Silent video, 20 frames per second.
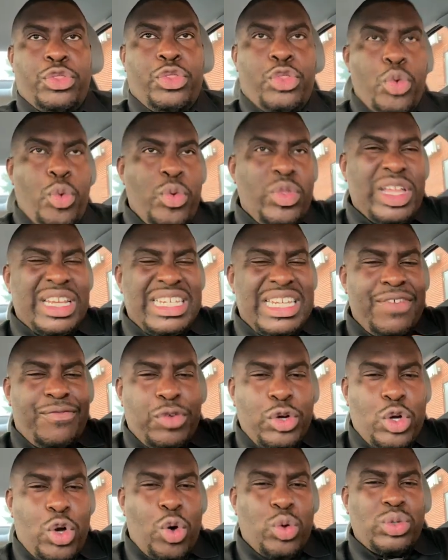through the
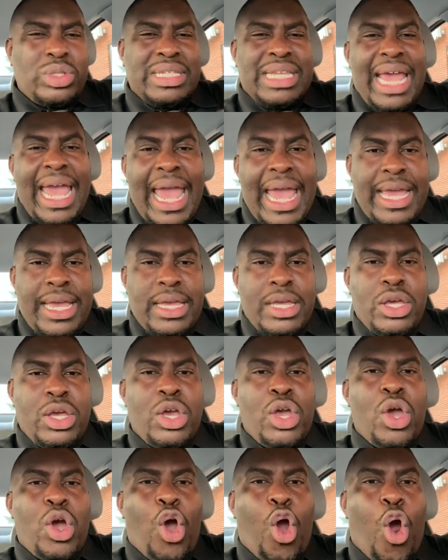difficult day,
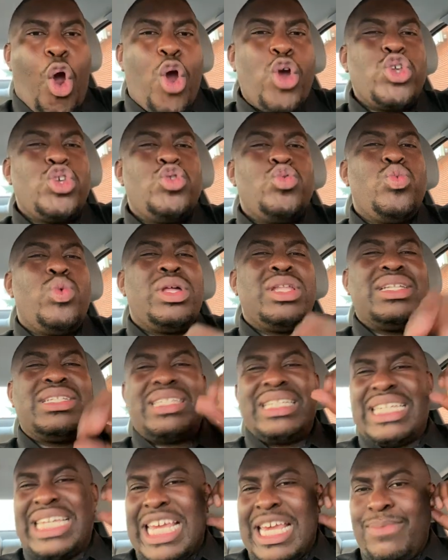are you willing
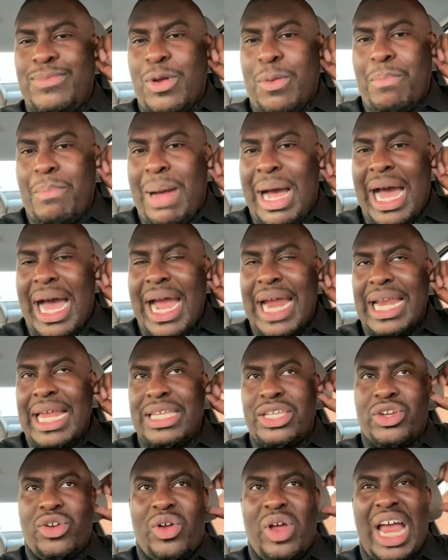to keep your mind
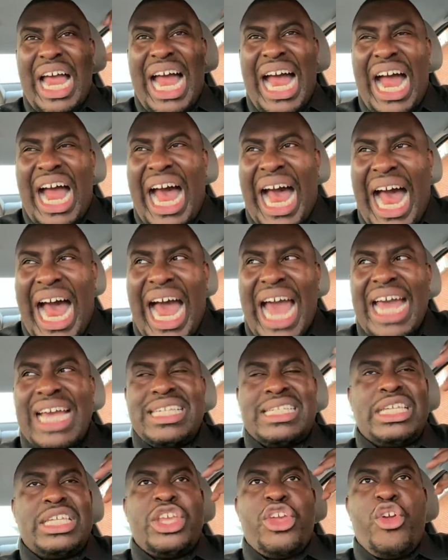and your
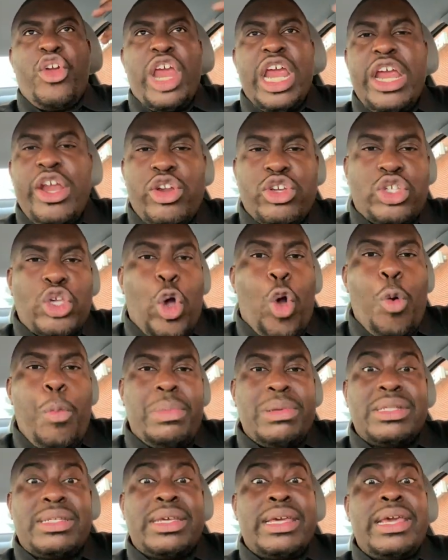eyes and your ears
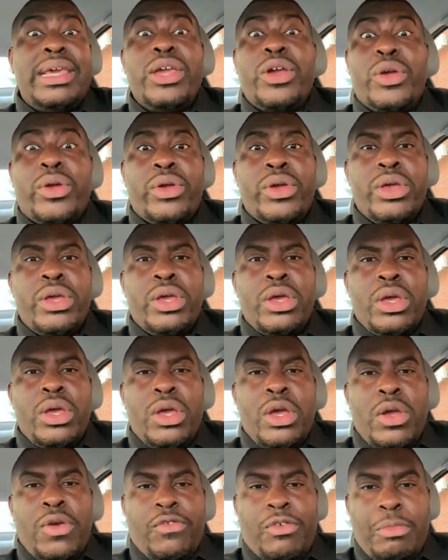open to hear
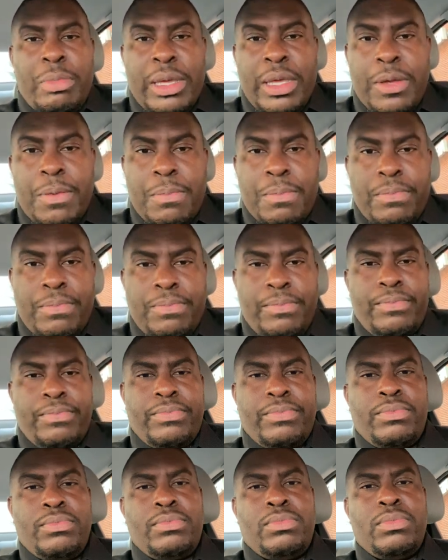from Him?
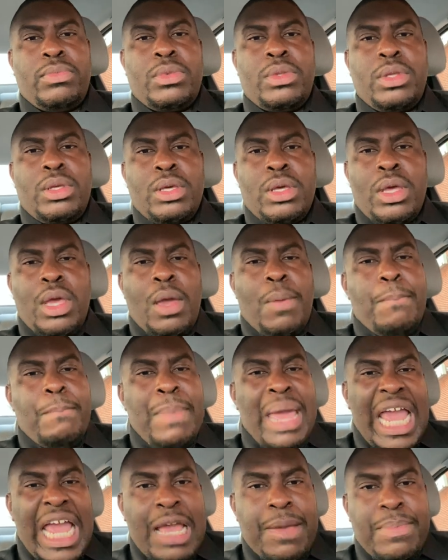
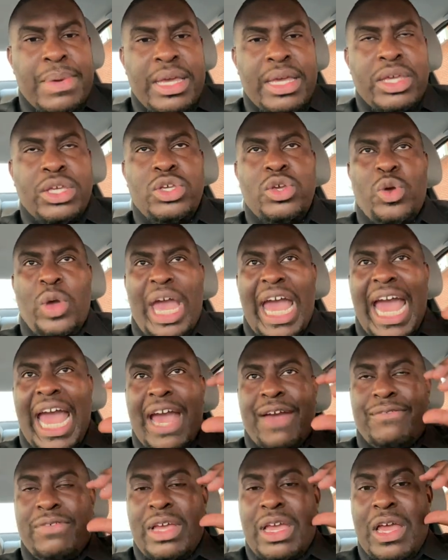Maybe you
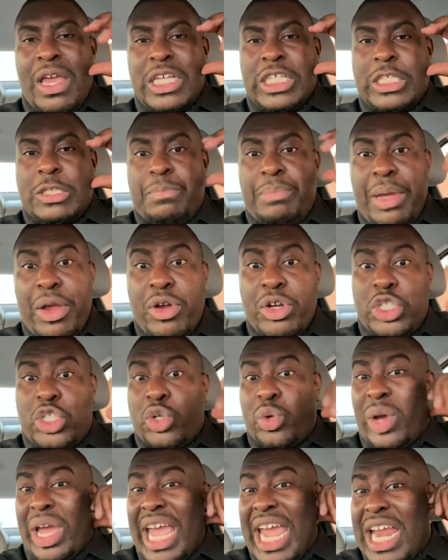have
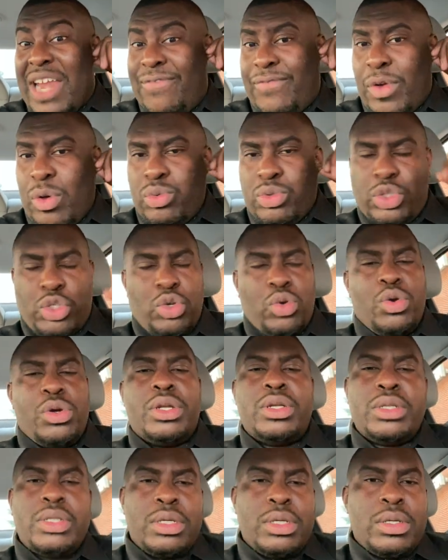spiritual headphones on
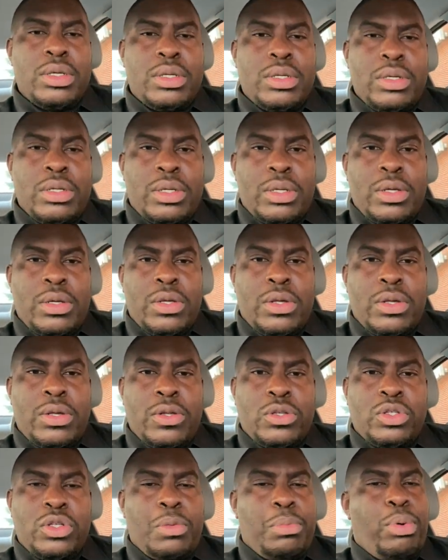
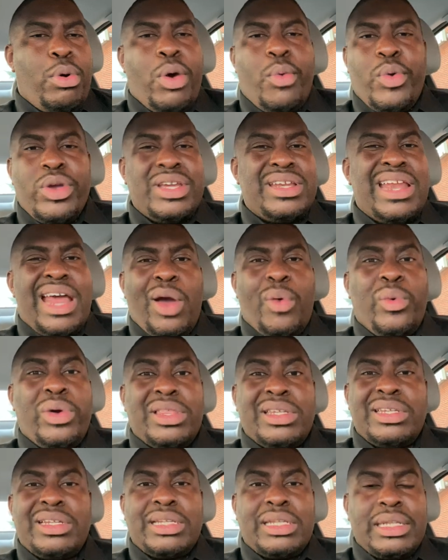to the point where you're not
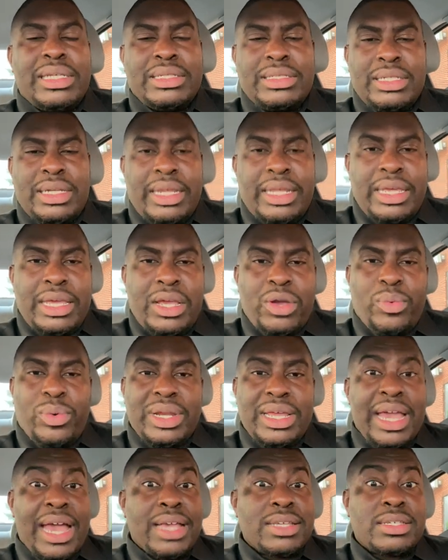willing to listen and hear what
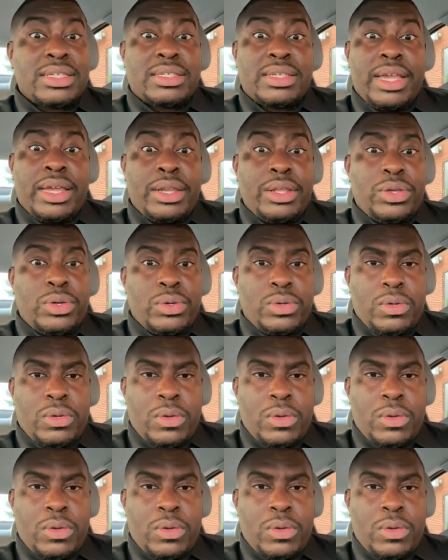He has to say to you.